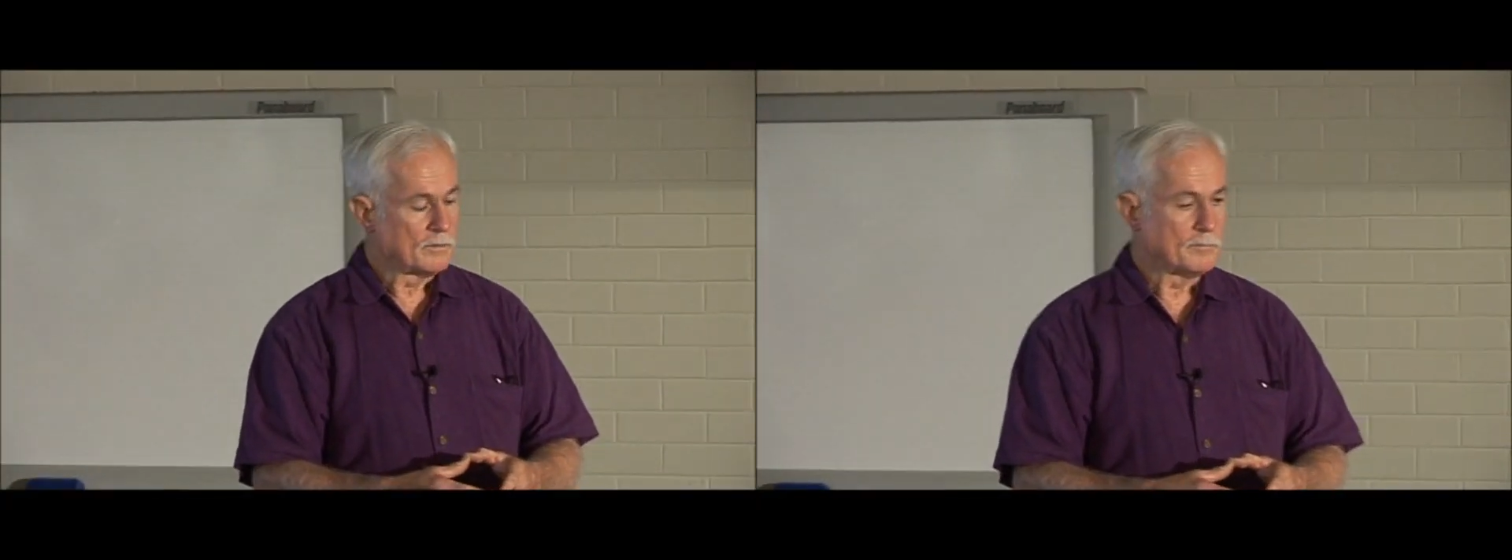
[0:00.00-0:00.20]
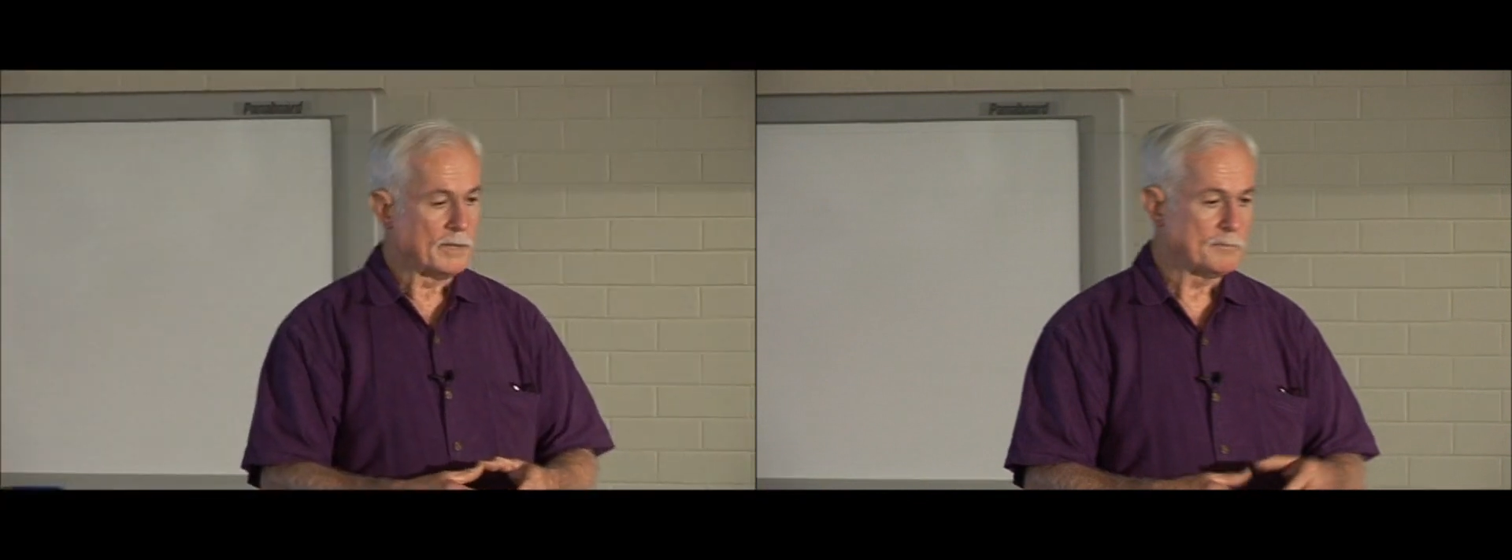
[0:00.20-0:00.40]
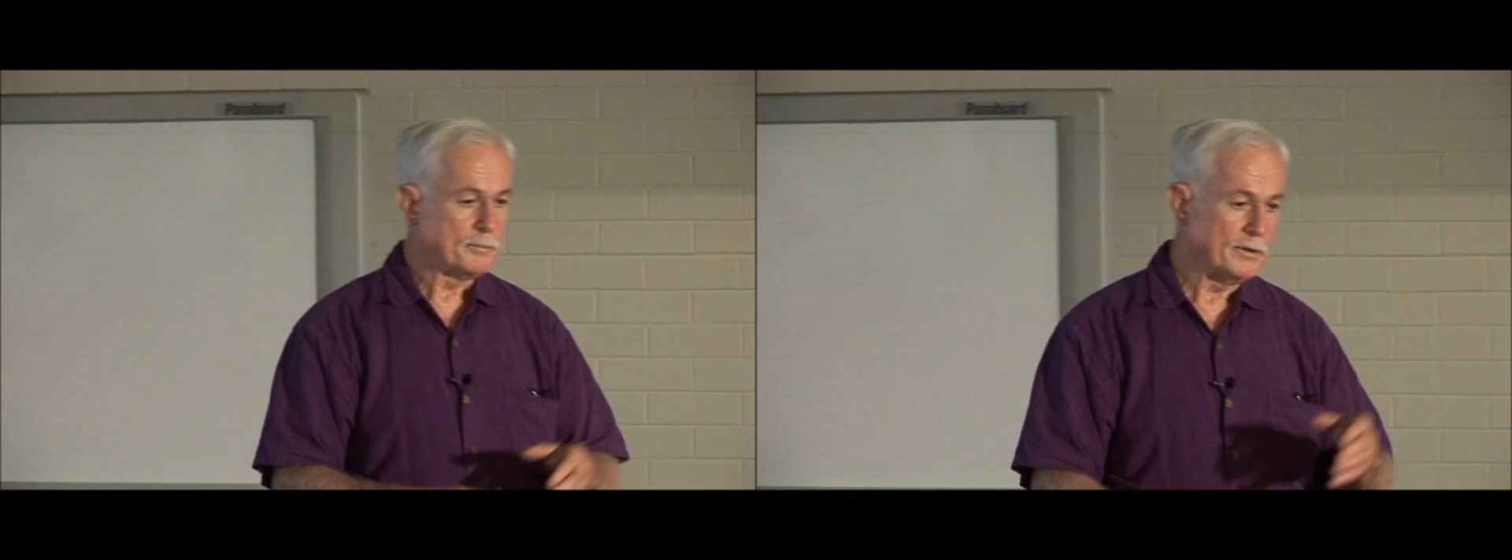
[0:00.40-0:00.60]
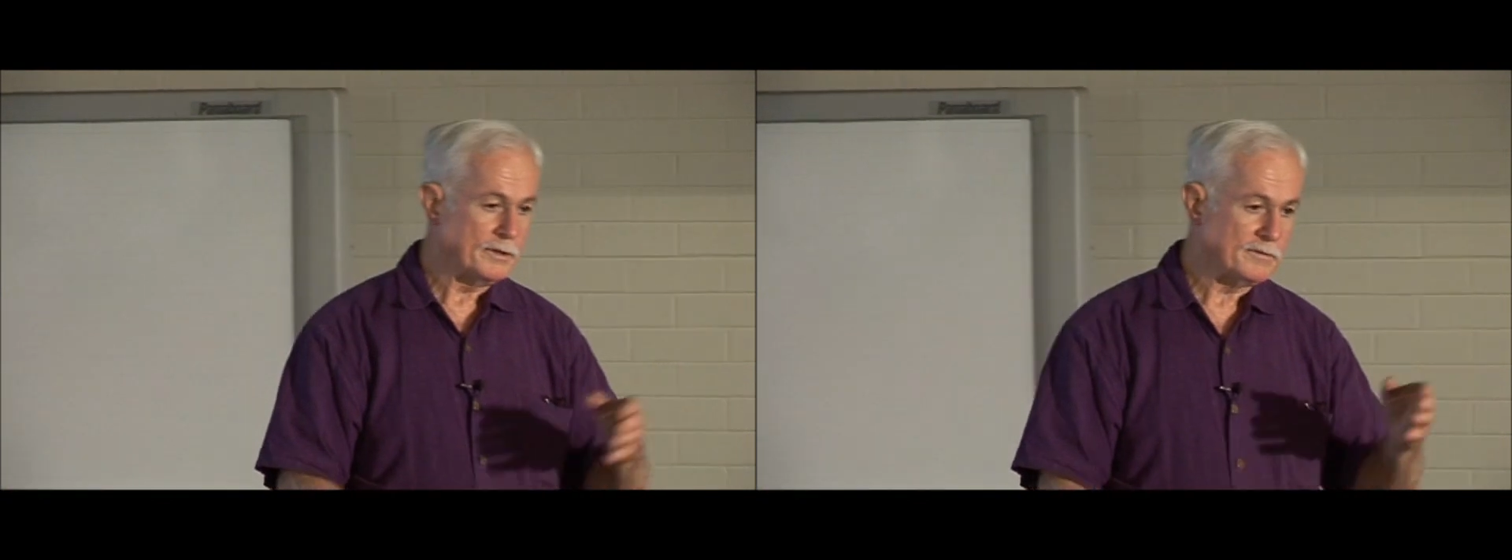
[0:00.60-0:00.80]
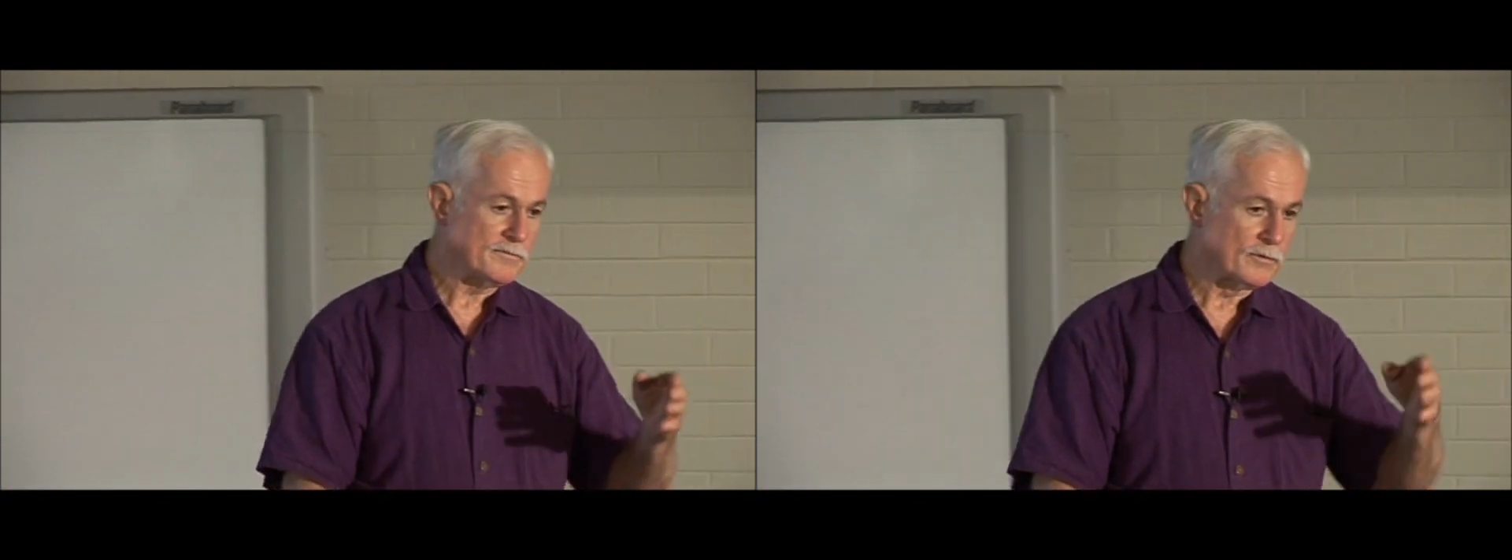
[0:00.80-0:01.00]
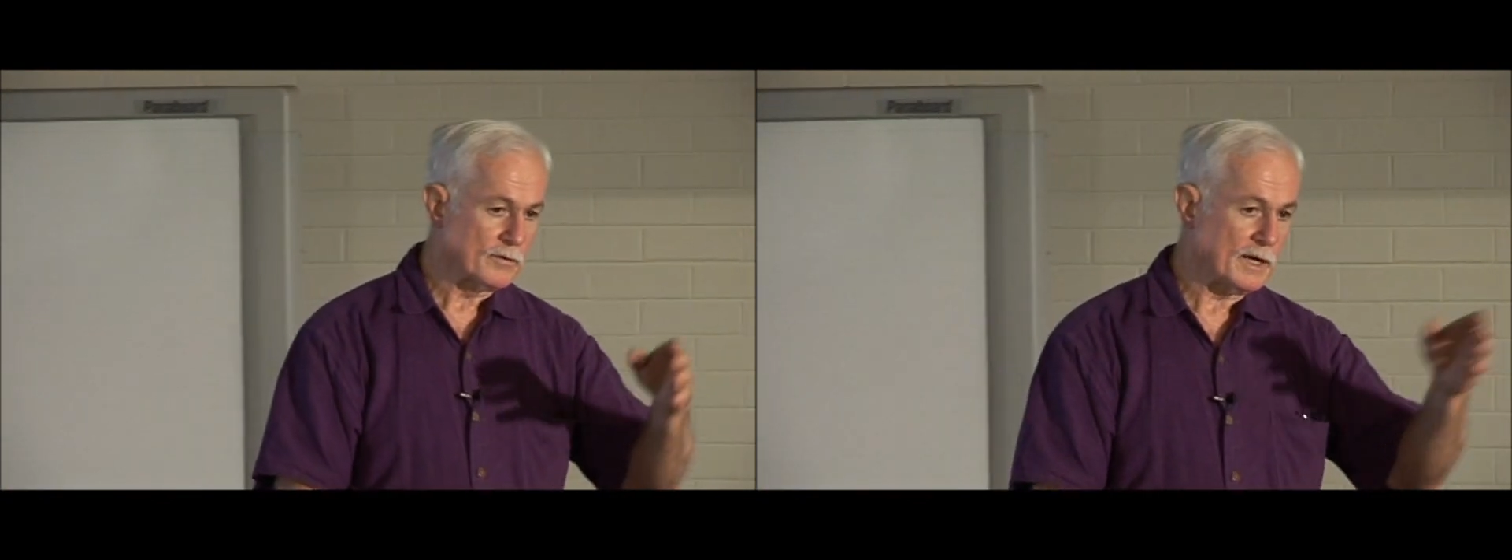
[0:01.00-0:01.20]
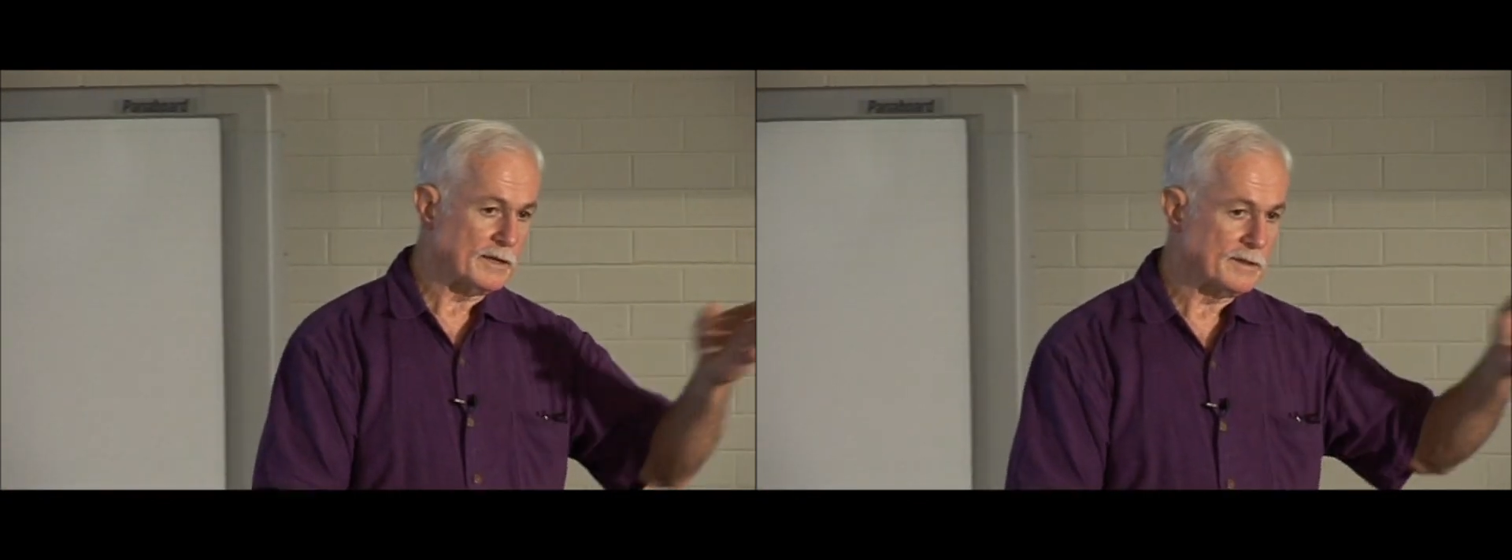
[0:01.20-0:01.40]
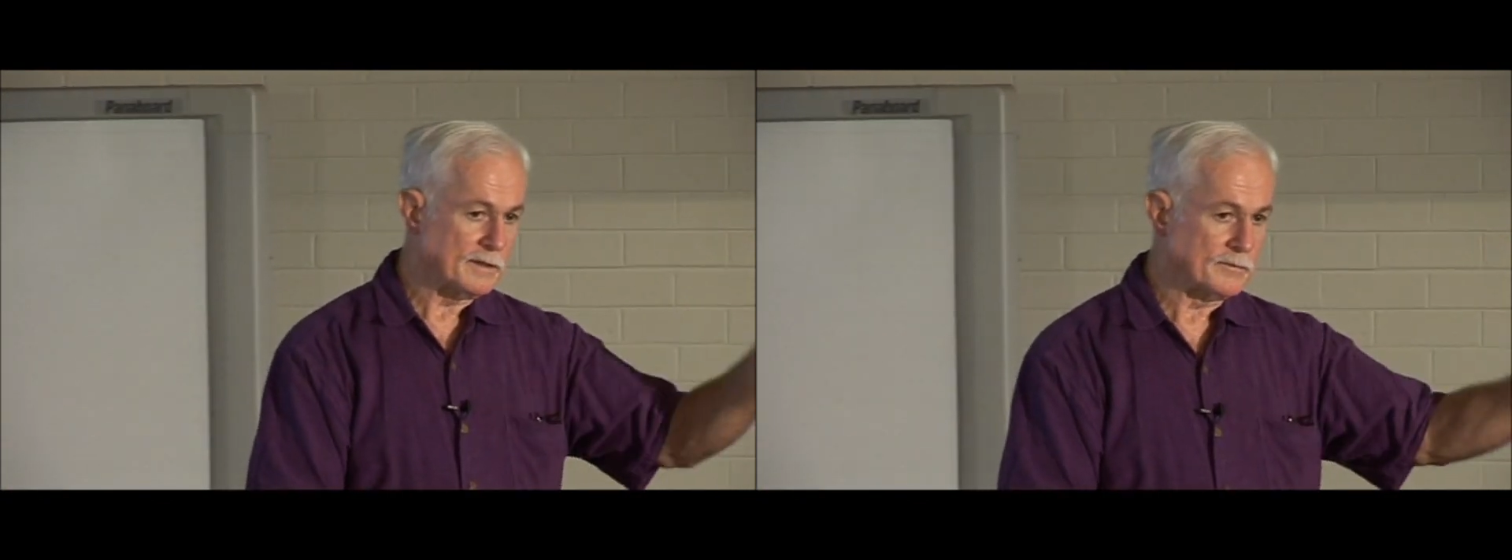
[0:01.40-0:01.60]
By putting
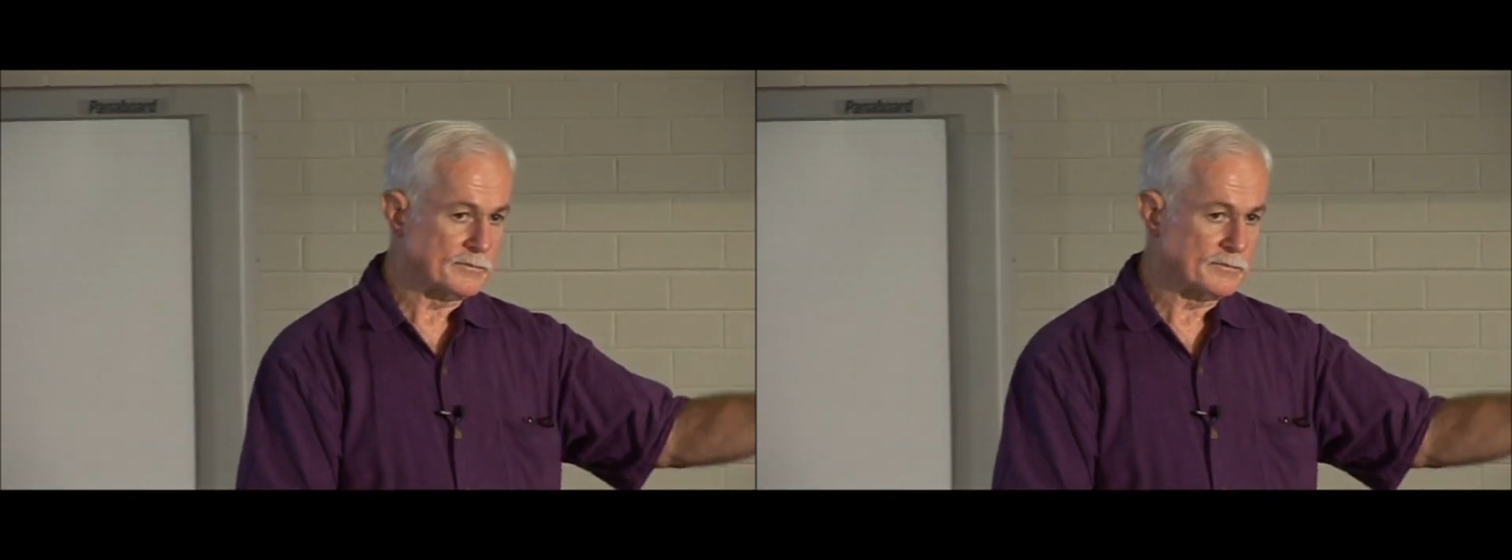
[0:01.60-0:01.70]
fluoride in our